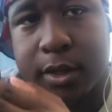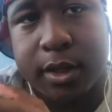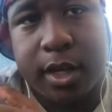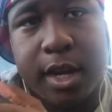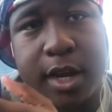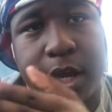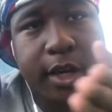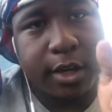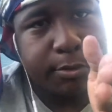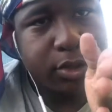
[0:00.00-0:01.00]
In that
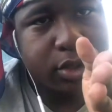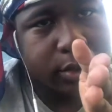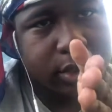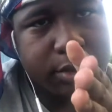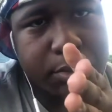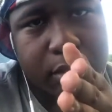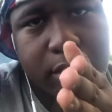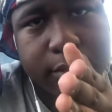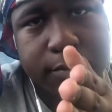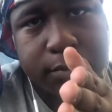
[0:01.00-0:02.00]
in-between part,
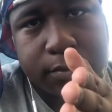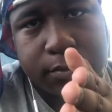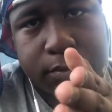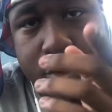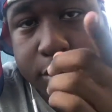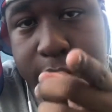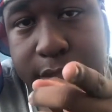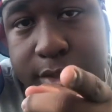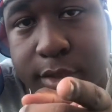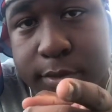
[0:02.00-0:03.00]
you did
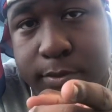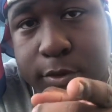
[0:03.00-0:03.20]
something.